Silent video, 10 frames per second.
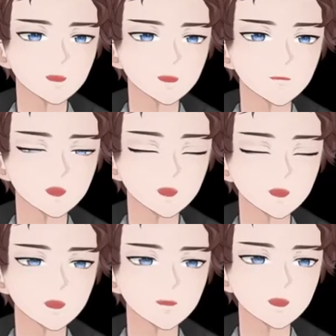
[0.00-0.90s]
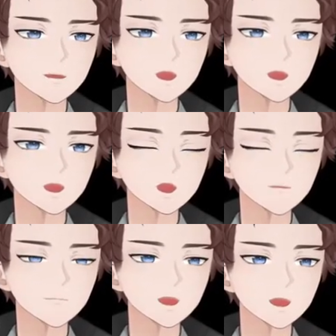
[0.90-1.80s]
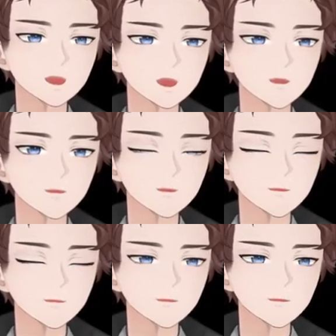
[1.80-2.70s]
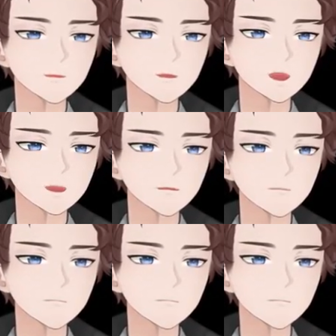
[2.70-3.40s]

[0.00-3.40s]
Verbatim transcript: Forland's art style, but um,